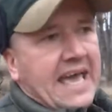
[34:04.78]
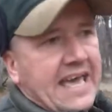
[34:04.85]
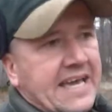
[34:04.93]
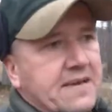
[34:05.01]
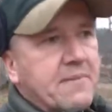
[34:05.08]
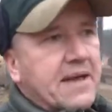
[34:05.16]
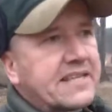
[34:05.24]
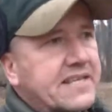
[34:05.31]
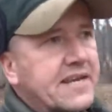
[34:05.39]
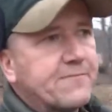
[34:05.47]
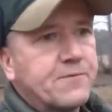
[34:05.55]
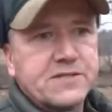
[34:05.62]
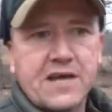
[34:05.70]
It can make the
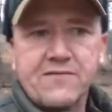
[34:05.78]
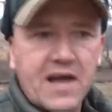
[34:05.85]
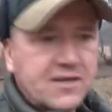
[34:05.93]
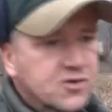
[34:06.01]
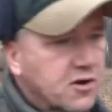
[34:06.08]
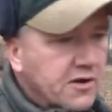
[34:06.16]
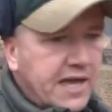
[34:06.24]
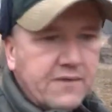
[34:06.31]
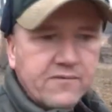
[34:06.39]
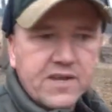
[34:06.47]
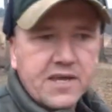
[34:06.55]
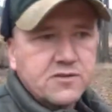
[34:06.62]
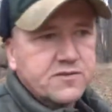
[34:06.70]
difference. I've got trail cam
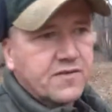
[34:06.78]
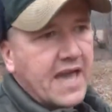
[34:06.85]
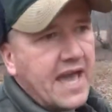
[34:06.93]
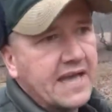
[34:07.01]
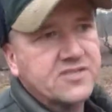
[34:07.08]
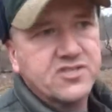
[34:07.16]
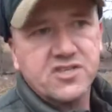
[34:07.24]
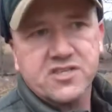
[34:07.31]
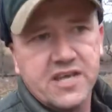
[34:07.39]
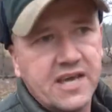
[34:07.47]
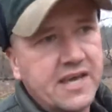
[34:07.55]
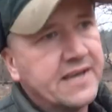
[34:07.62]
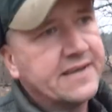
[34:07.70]
videos of cats just
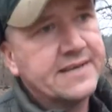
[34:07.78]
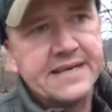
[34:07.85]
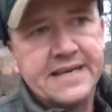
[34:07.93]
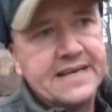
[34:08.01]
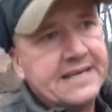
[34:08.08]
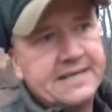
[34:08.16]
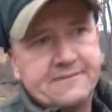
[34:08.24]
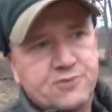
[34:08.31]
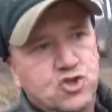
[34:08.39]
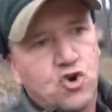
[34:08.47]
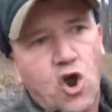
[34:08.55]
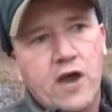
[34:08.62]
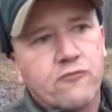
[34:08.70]

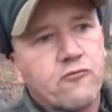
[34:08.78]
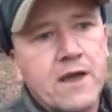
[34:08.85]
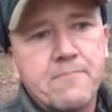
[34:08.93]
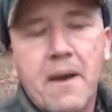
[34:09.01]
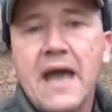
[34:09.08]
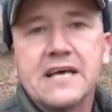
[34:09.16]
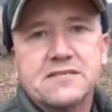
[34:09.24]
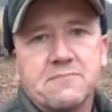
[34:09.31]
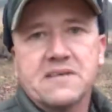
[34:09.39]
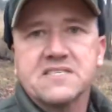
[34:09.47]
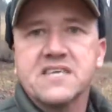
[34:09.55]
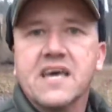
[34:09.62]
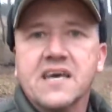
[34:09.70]
trotting right past my
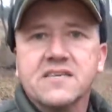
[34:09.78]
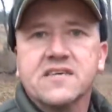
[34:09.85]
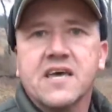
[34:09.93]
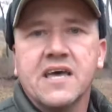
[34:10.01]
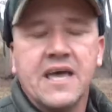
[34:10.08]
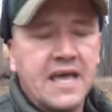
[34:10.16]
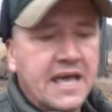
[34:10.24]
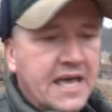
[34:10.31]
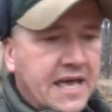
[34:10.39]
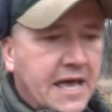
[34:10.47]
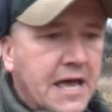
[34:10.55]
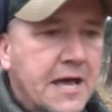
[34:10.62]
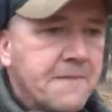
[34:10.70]
sets
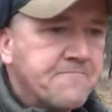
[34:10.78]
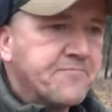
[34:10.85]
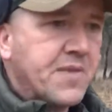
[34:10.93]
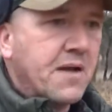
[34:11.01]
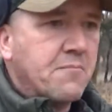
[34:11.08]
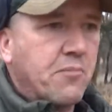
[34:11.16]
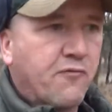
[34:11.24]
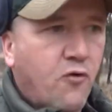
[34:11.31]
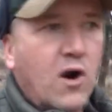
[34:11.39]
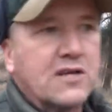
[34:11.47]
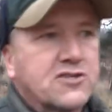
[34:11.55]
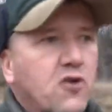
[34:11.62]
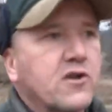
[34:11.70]
before
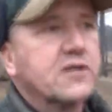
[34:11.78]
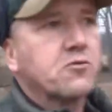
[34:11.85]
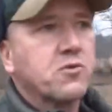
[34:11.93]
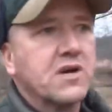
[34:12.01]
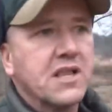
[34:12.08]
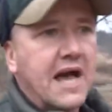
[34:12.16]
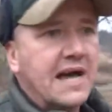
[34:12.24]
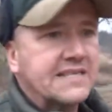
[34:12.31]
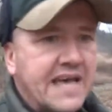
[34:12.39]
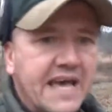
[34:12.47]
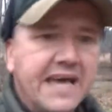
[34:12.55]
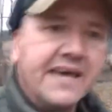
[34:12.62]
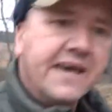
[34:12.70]
I started to realize,
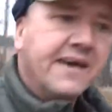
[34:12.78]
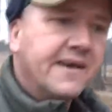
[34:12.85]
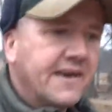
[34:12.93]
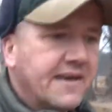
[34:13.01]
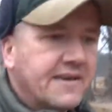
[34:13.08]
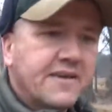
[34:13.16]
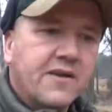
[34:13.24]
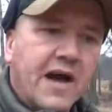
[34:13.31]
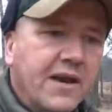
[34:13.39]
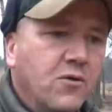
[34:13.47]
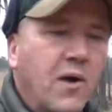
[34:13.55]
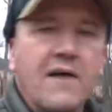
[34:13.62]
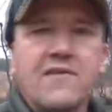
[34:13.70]
hey, you know, I
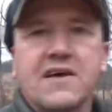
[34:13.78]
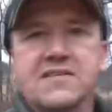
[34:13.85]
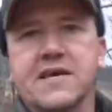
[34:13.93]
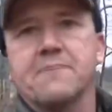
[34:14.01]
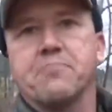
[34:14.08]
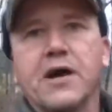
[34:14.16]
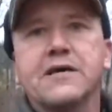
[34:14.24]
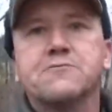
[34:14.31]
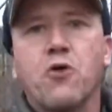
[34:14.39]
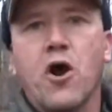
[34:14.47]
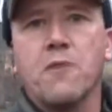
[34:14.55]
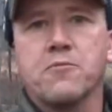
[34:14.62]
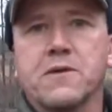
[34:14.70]
don't have that set placed
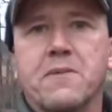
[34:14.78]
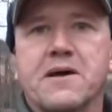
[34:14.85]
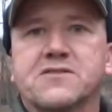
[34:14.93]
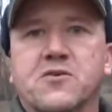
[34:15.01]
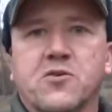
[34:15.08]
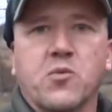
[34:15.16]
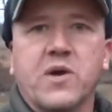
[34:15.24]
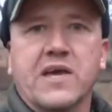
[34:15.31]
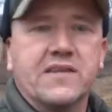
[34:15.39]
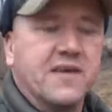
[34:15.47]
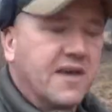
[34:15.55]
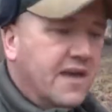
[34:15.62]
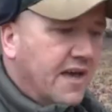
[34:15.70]
properly based on the
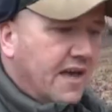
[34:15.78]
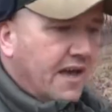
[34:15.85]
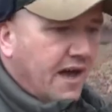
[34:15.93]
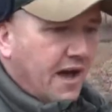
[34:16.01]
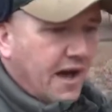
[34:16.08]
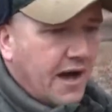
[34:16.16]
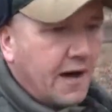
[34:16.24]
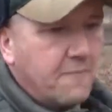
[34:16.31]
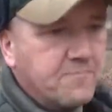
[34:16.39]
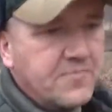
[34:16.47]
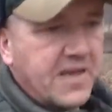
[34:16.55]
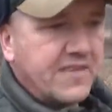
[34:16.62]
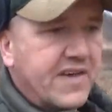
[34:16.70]
wind.
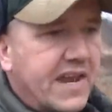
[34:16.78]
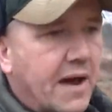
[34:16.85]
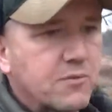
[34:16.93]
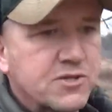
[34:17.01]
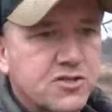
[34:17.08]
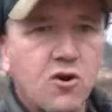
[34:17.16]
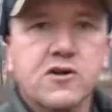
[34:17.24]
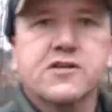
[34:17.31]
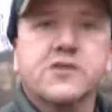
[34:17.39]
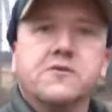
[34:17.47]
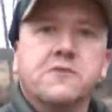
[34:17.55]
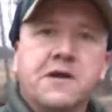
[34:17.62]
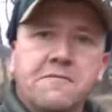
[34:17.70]
Um, and then I would start
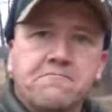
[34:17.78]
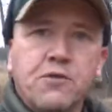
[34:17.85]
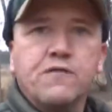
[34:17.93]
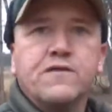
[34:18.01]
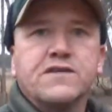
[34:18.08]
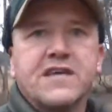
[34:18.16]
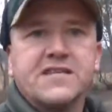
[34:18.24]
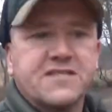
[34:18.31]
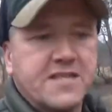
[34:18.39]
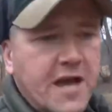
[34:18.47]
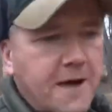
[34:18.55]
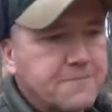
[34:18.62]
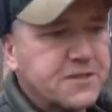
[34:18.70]
to move the sets to
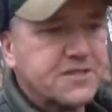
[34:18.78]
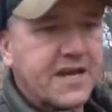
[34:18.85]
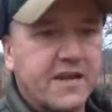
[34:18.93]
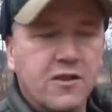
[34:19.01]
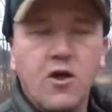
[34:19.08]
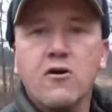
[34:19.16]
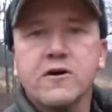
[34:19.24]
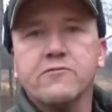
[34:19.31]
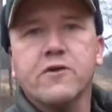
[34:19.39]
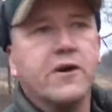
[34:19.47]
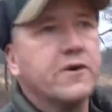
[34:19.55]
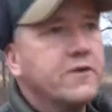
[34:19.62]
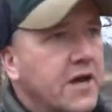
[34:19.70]
the opposite side of the logging
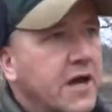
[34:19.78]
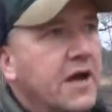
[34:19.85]
road,